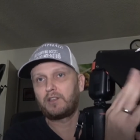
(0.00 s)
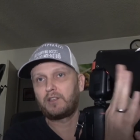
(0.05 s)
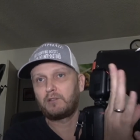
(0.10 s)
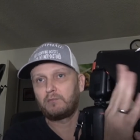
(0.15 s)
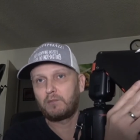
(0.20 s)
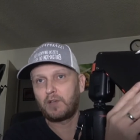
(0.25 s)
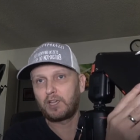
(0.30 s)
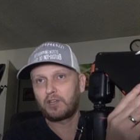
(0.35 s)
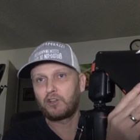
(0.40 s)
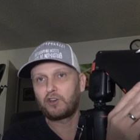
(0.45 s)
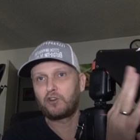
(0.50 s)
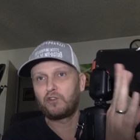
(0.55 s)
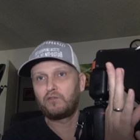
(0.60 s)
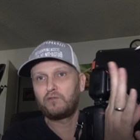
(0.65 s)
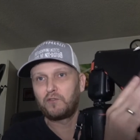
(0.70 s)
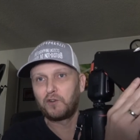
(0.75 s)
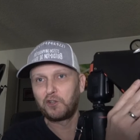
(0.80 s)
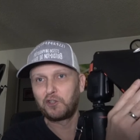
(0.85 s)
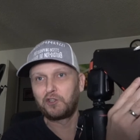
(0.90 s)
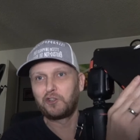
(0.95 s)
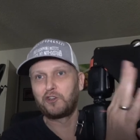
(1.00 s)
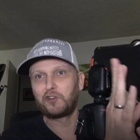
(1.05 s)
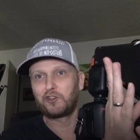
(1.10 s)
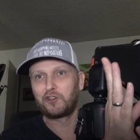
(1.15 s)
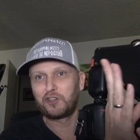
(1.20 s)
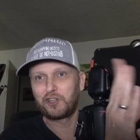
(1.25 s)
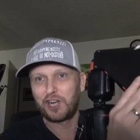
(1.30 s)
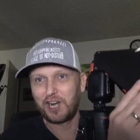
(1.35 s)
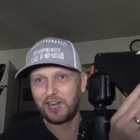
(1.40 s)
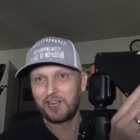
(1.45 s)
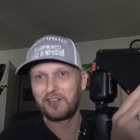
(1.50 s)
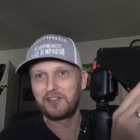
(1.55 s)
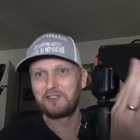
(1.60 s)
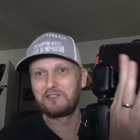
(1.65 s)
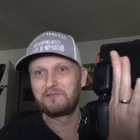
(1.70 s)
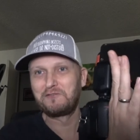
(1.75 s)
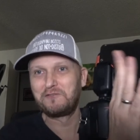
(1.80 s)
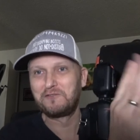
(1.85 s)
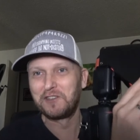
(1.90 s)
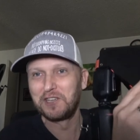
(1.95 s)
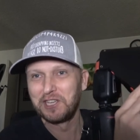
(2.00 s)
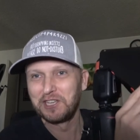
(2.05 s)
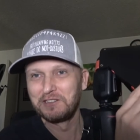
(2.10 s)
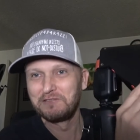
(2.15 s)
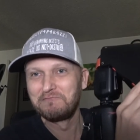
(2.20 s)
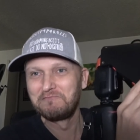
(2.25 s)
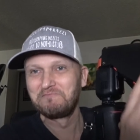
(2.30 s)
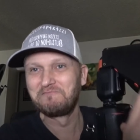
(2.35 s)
in macro photography.